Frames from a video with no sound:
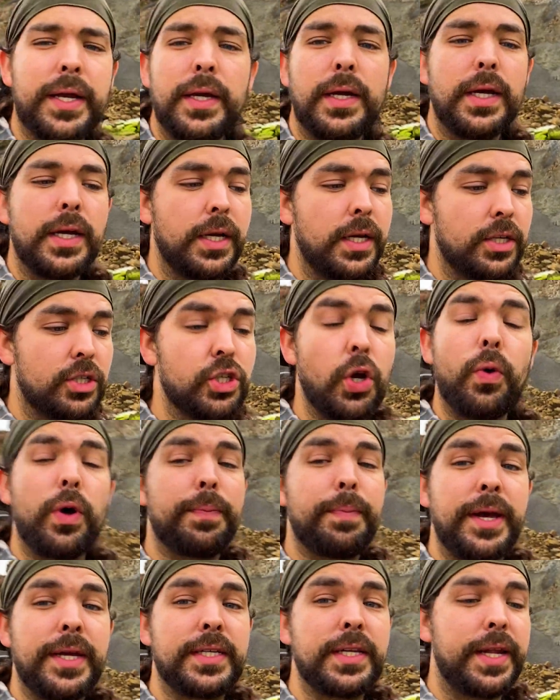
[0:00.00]
at Saltwick
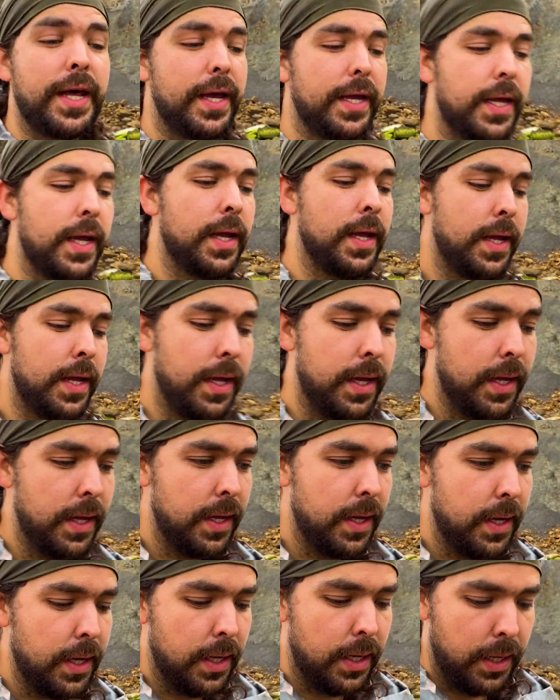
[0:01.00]
Bay today.
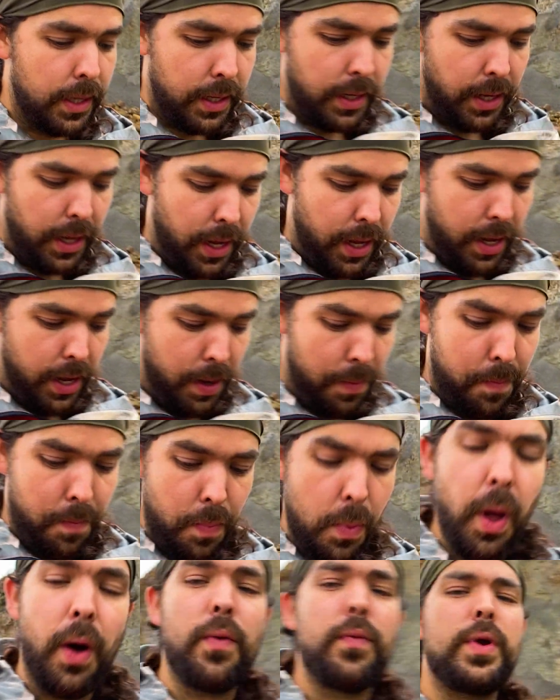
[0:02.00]
I'm
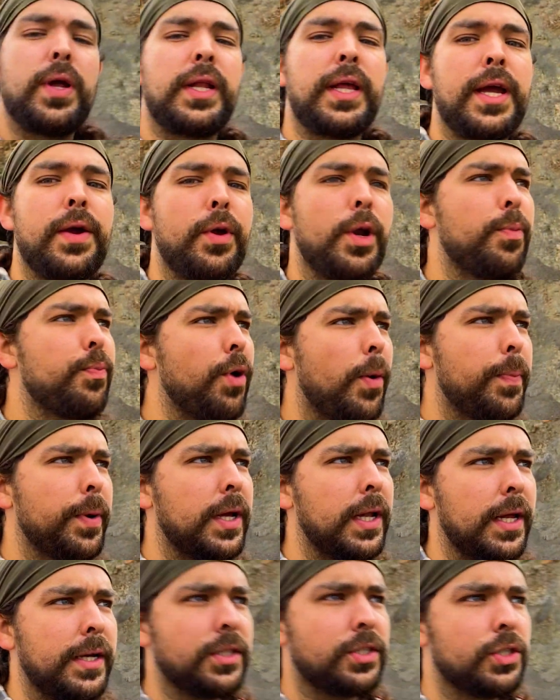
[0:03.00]
not really here on a proper
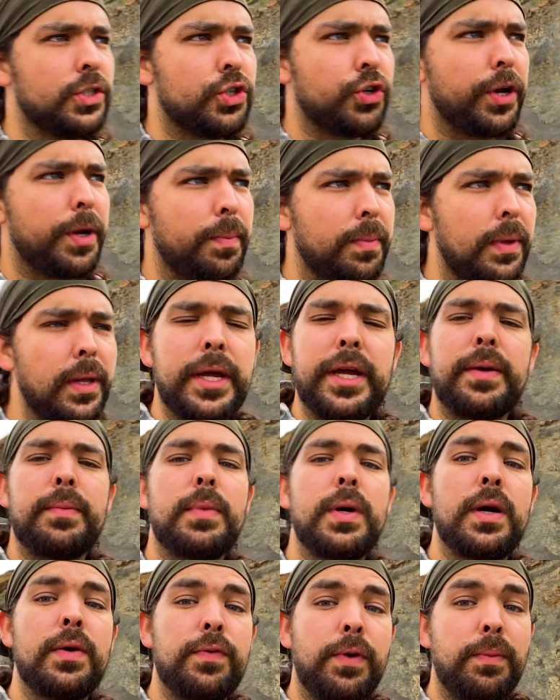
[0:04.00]
collecting trip. Liam
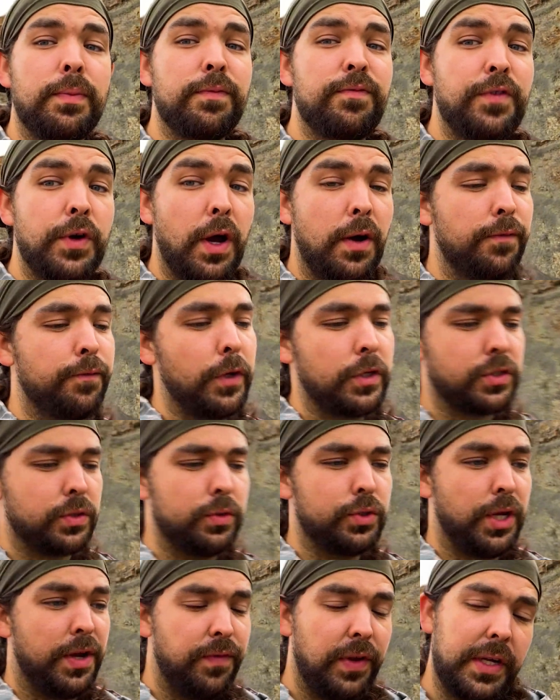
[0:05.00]
from Forgotten
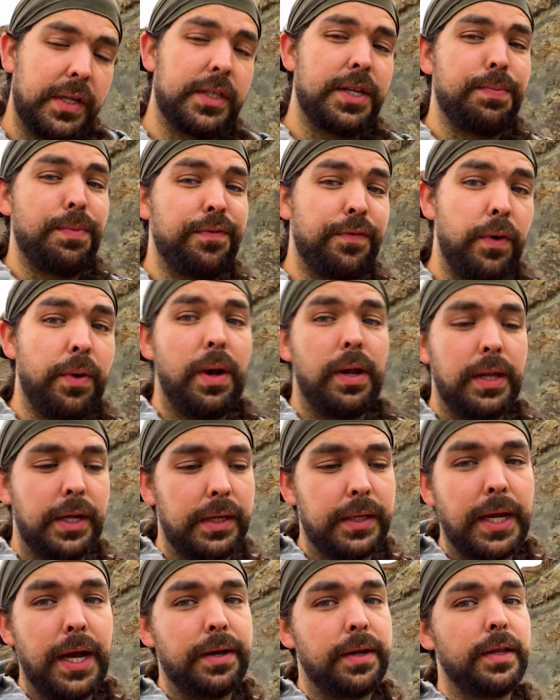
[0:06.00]
Fossils, I've linked him before. I'll
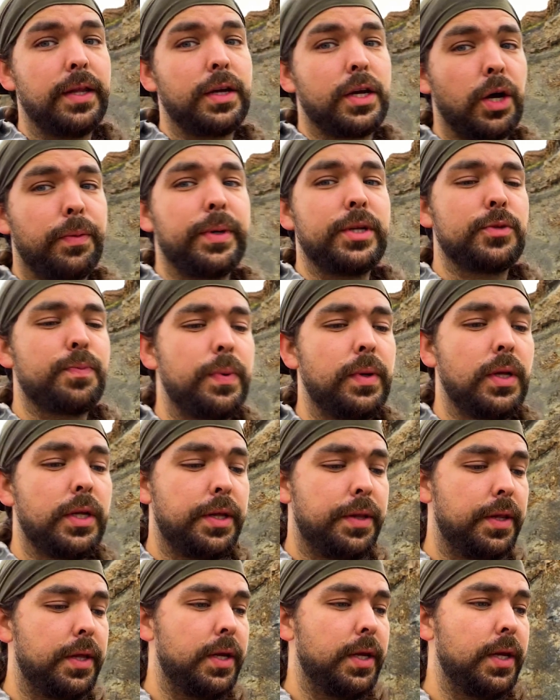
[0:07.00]
link down in the comments, but
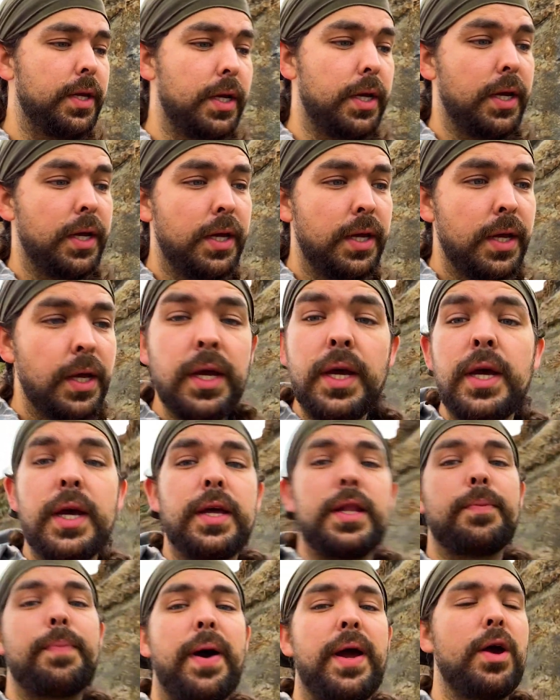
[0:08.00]
in the
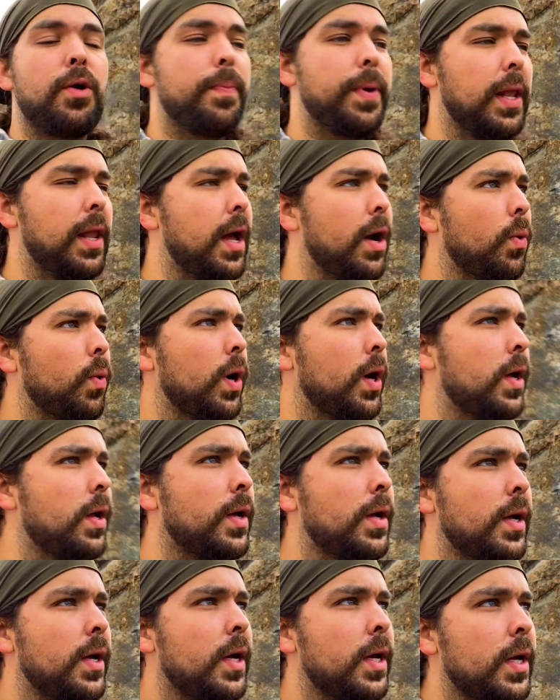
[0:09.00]
bio below.
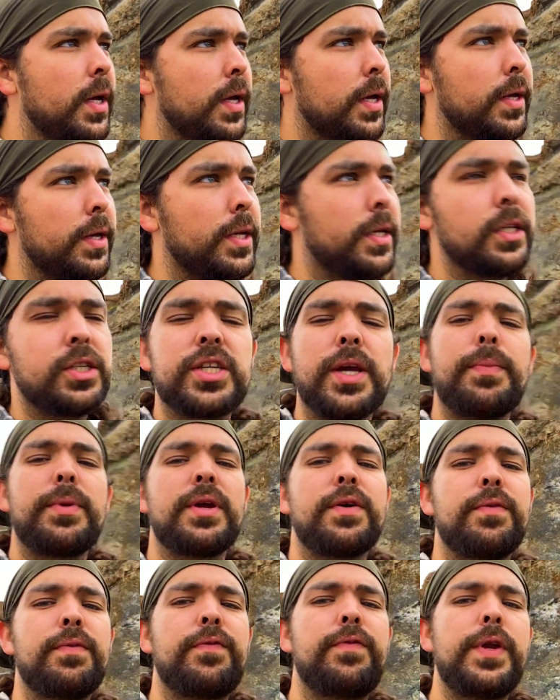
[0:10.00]
He sent me
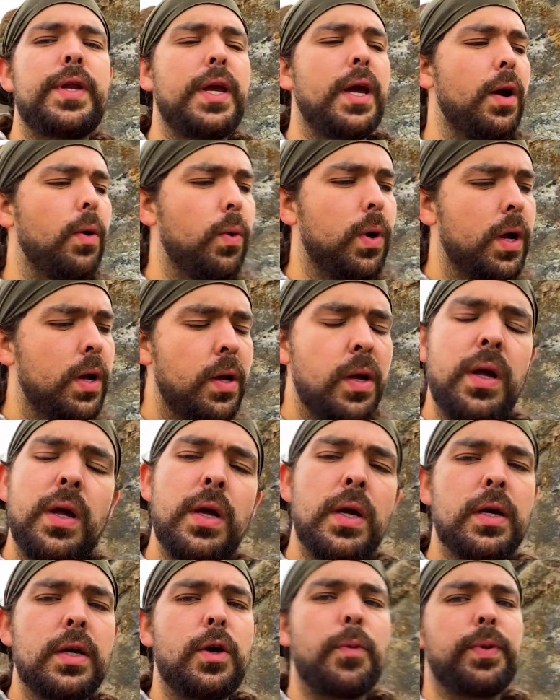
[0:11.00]
a video
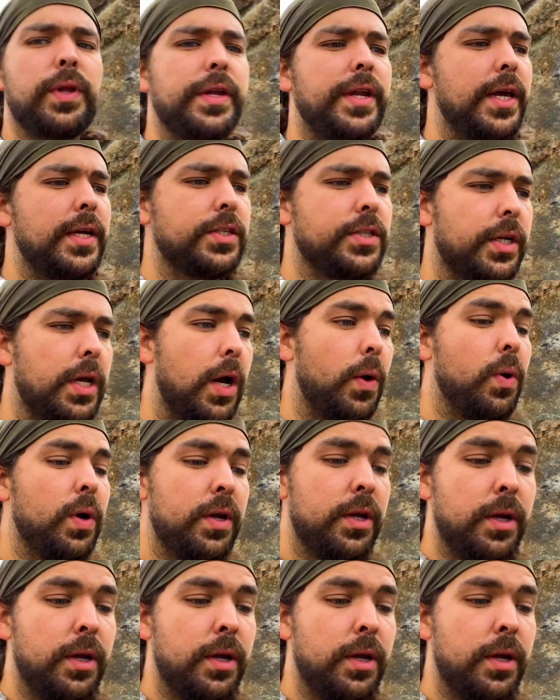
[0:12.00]
a couple of days ago.